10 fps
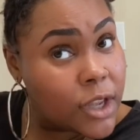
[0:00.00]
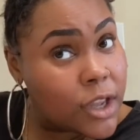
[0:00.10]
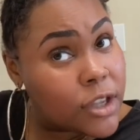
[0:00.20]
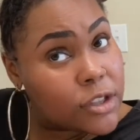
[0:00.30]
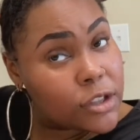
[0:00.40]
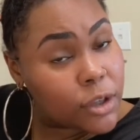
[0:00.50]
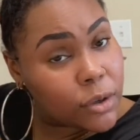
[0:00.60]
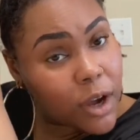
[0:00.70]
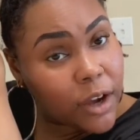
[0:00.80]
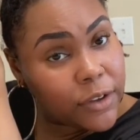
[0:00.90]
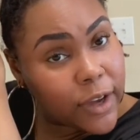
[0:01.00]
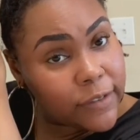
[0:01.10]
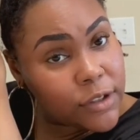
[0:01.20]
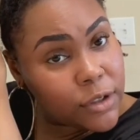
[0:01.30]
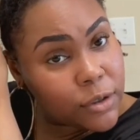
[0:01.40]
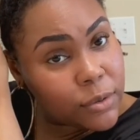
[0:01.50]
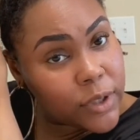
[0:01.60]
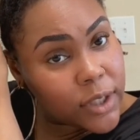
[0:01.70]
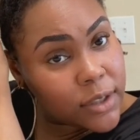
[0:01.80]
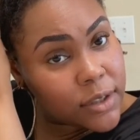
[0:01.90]
So all you have to do
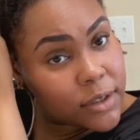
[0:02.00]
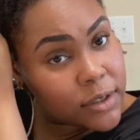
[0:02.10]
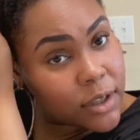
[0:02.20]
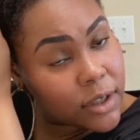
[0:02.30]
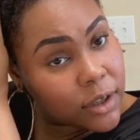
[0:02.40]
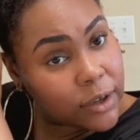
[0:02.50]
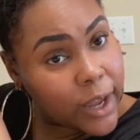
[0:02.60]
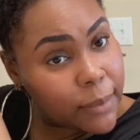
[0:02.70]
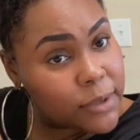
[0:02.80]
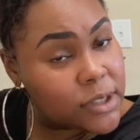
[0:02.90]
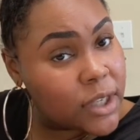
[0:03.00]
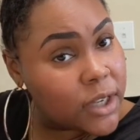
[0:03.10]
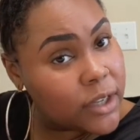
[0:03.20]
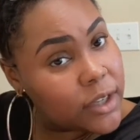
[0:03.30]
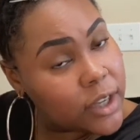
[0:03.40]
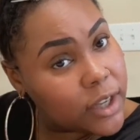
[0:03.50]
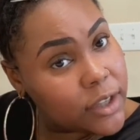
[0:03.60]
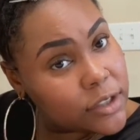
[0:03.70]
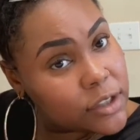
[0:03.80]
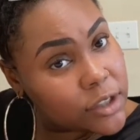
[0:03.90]
is go to Amazon
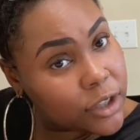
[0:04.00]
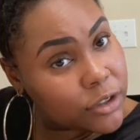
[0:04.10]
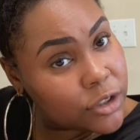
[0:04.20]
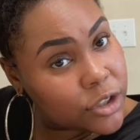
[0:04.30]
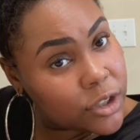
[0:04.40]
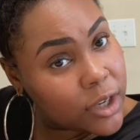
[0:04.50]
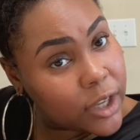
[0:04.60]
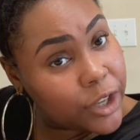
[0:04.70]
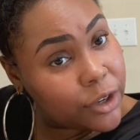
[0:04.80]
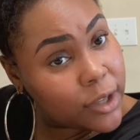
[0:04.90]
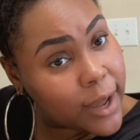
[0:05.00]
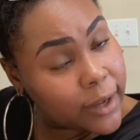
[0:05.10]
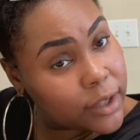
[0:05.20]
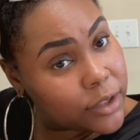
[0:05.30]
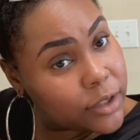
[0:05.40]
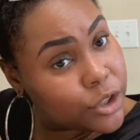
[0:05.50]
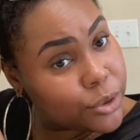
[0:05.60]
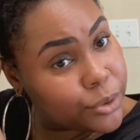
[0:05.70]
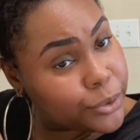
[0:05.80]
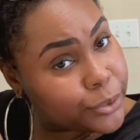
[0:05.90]
and search Interlocking
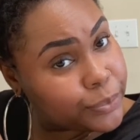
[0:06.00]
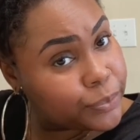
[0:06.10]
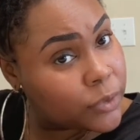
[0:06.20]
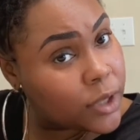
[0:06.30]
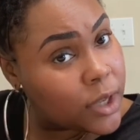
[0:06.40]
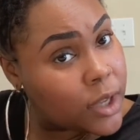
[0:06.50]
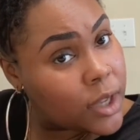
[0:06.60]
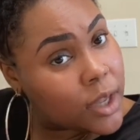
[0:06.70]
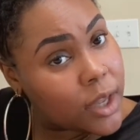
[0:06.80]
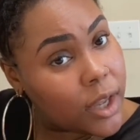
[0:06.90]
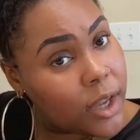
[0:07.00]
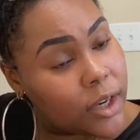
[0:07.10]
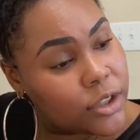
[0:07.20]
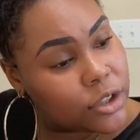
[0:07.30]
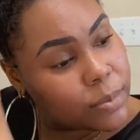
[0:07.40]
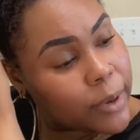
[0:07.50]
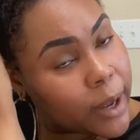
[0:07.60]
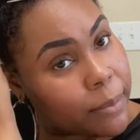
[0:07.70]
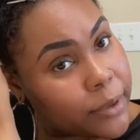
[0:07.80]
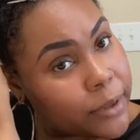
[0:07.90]
Tool, and it should
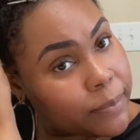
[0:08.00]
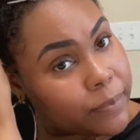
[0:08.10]
pop up.